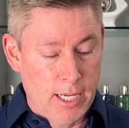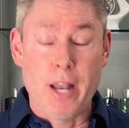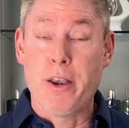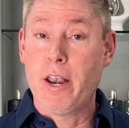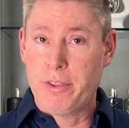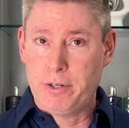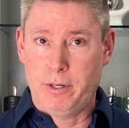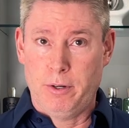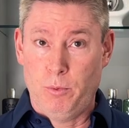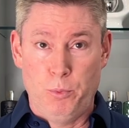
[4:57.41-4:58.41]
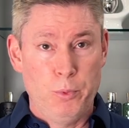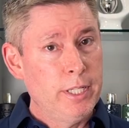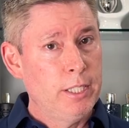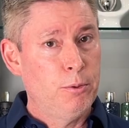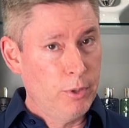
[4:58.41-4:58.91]
Another
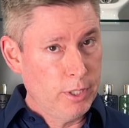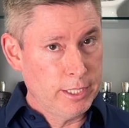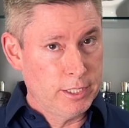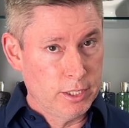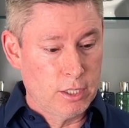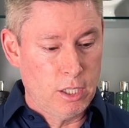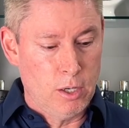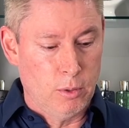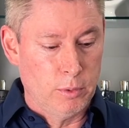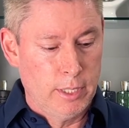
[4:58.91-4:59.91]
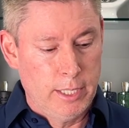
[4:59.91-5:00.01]
really, really good clone.